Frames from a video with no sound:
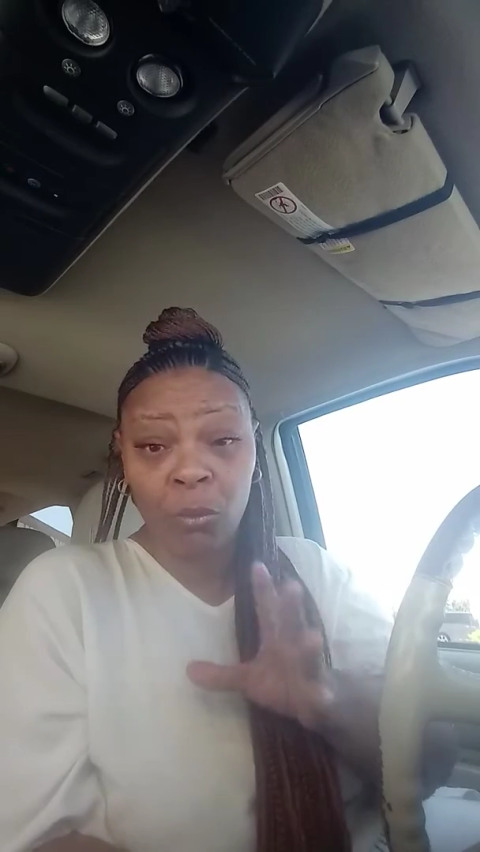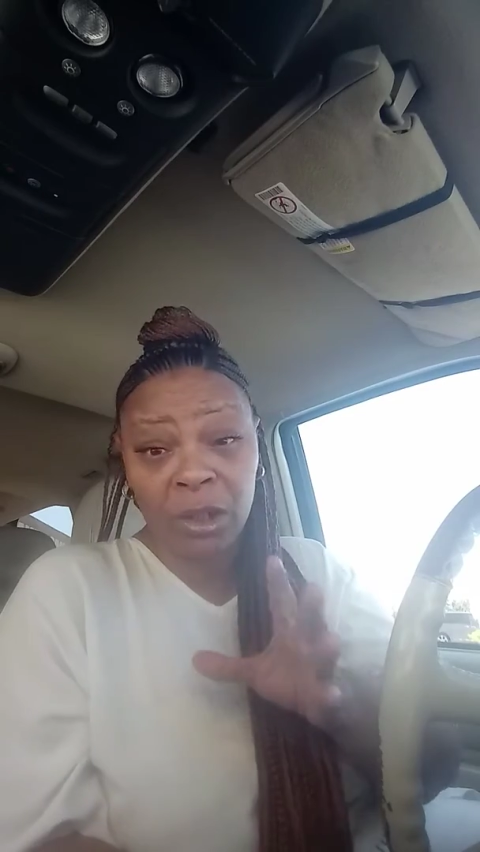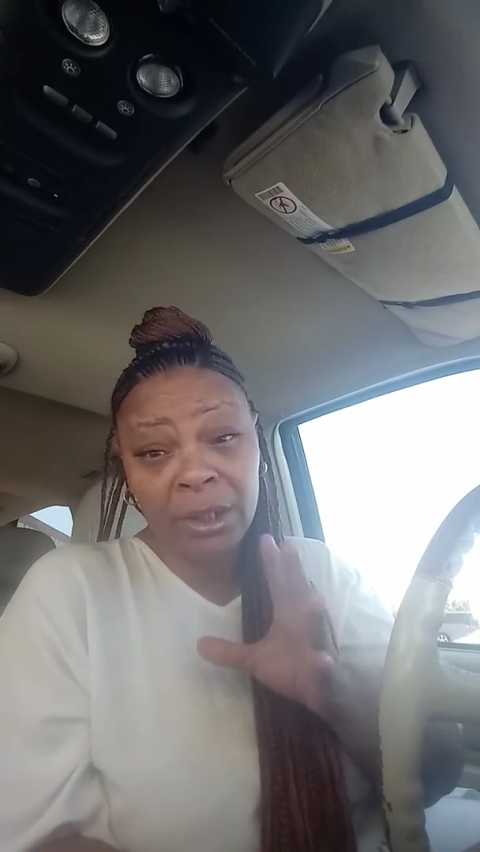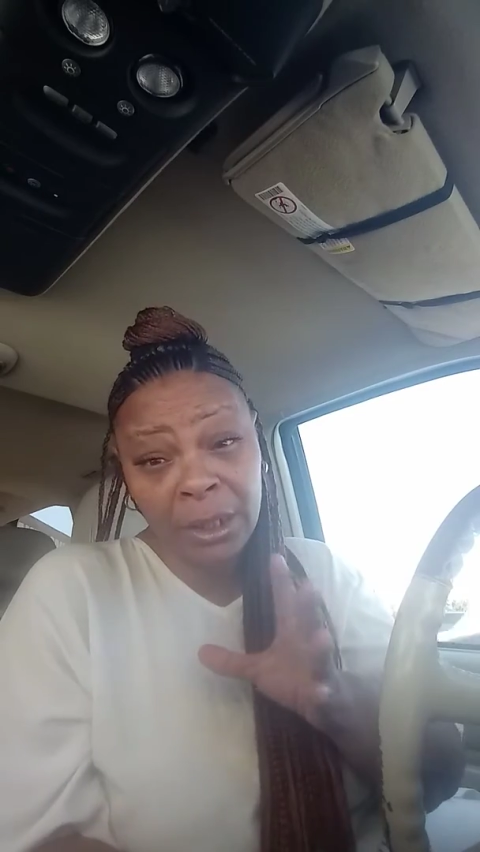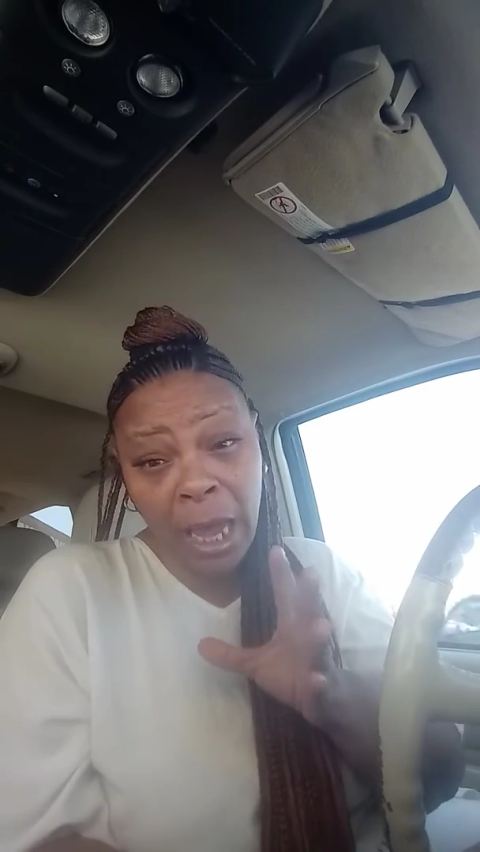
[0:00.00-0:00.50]

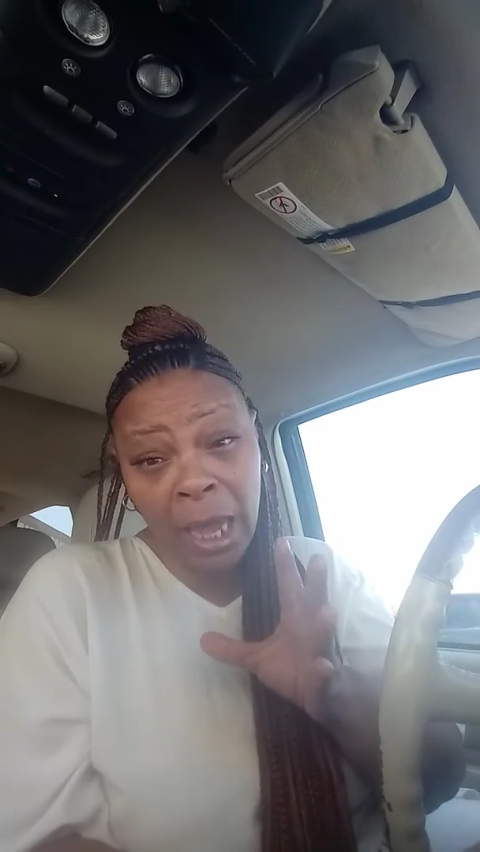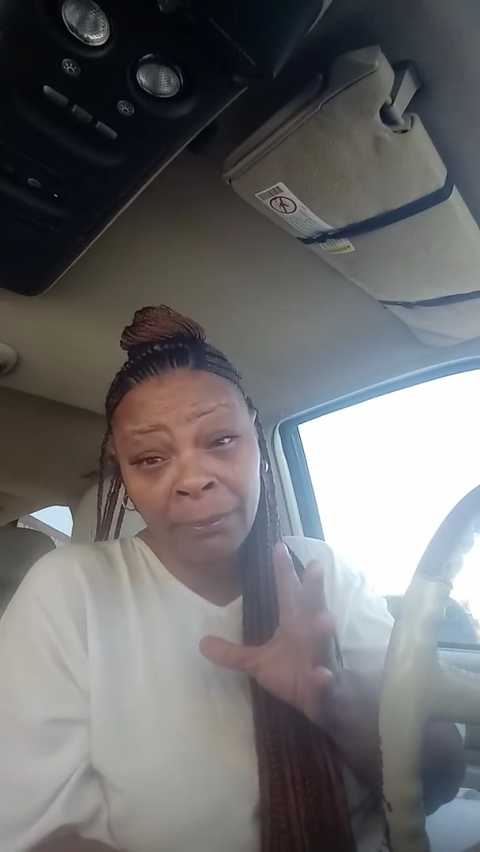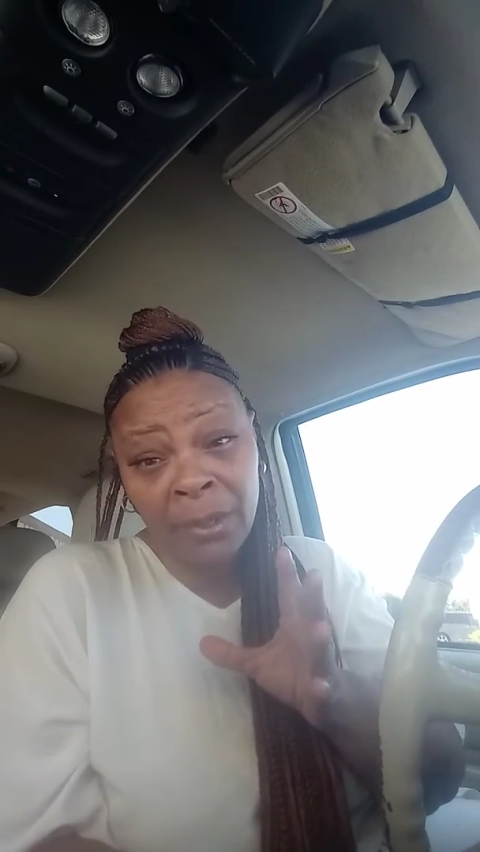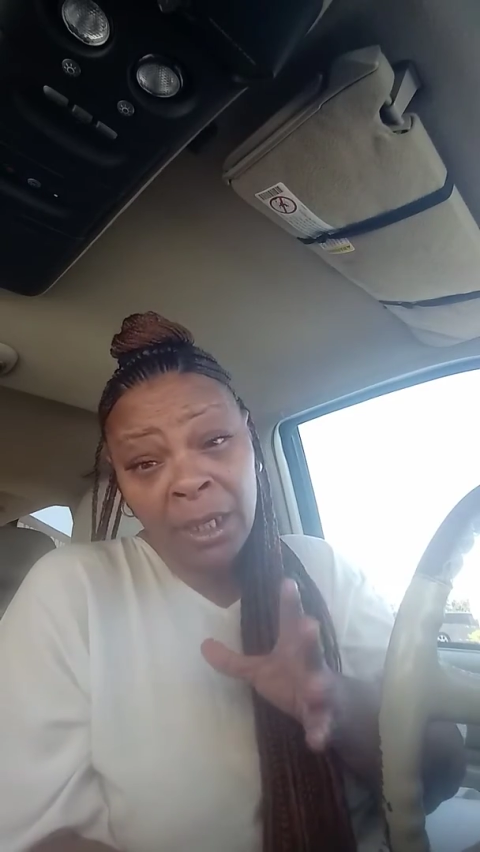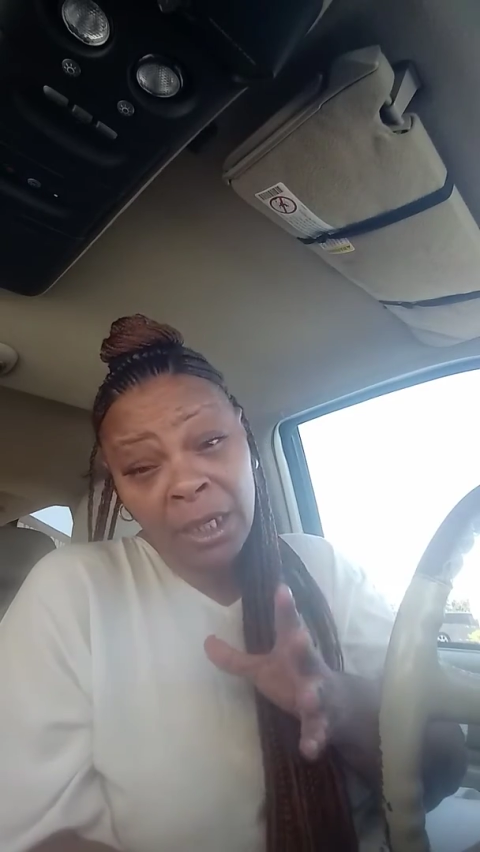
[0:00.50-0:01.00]
everything's
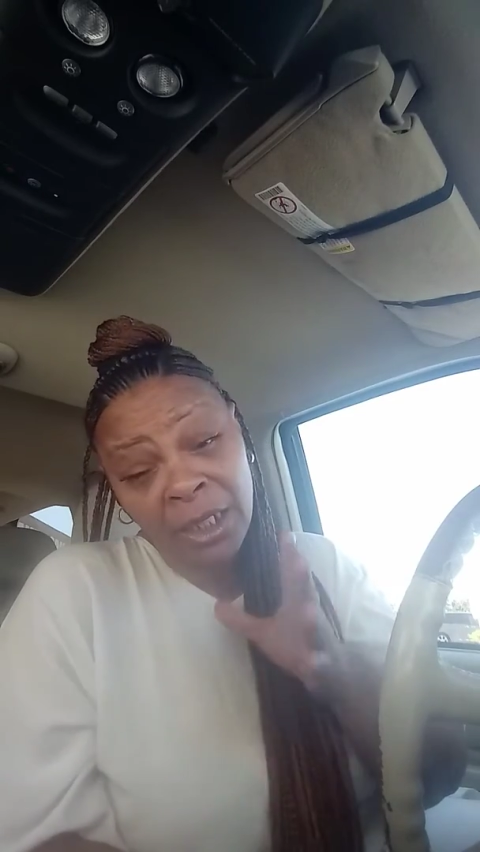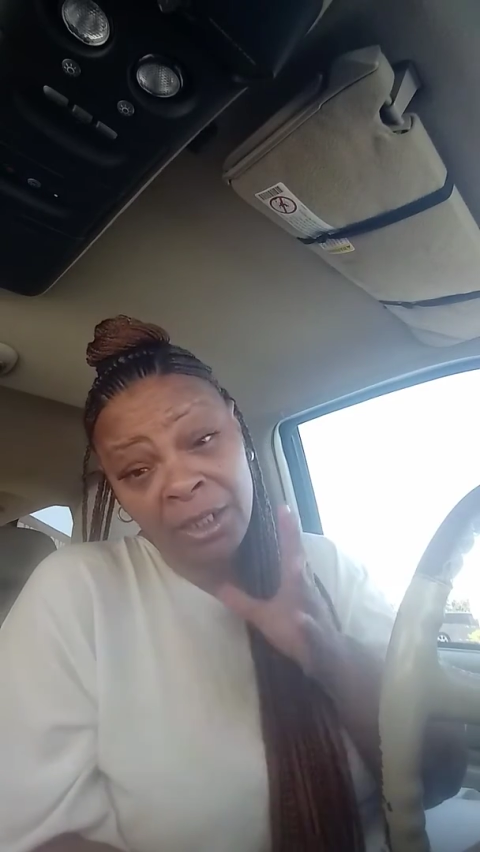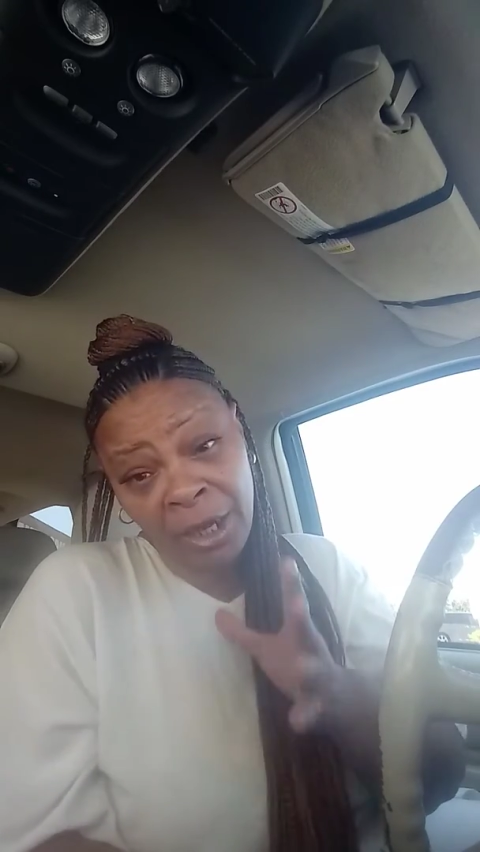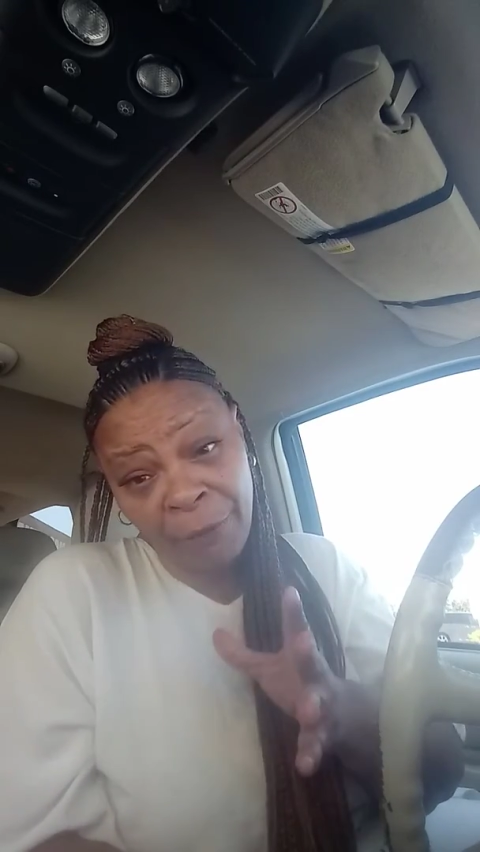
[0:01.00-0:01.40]
the same.